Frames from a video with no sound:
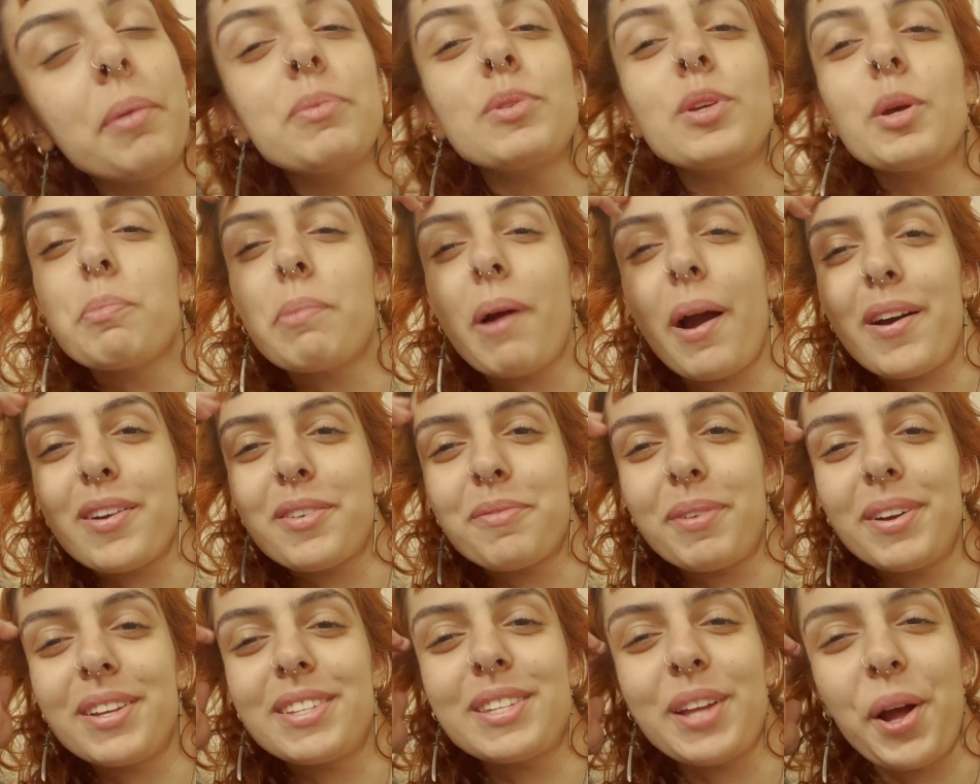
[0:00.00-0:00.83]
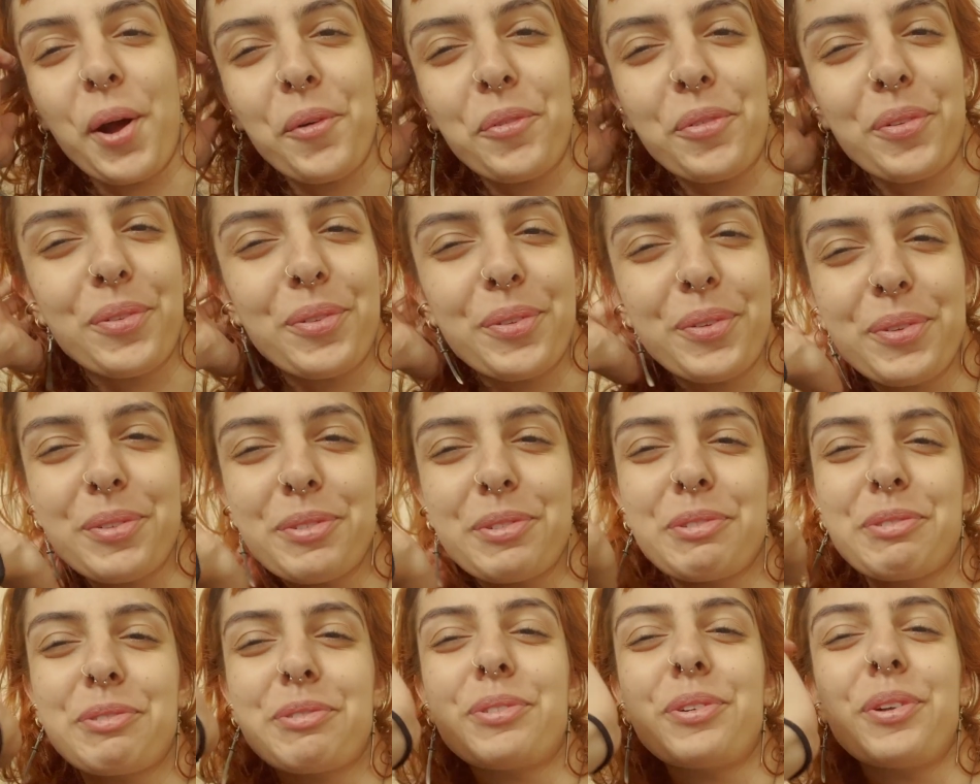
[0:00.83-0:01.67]
so proud of myself
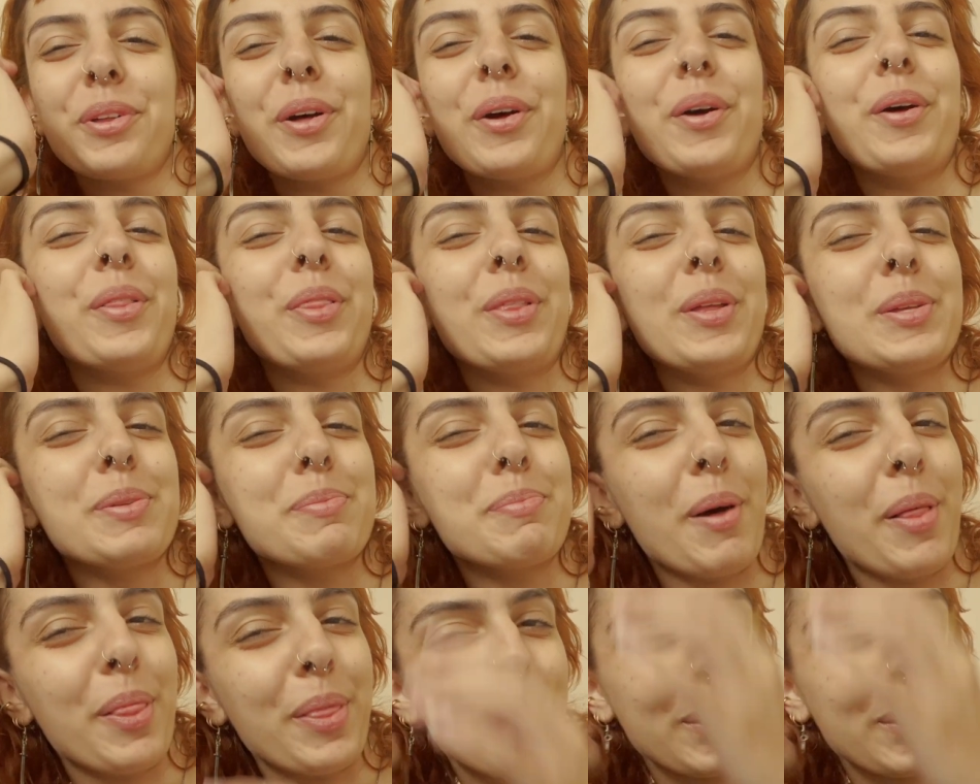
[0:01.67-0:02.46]
for this month.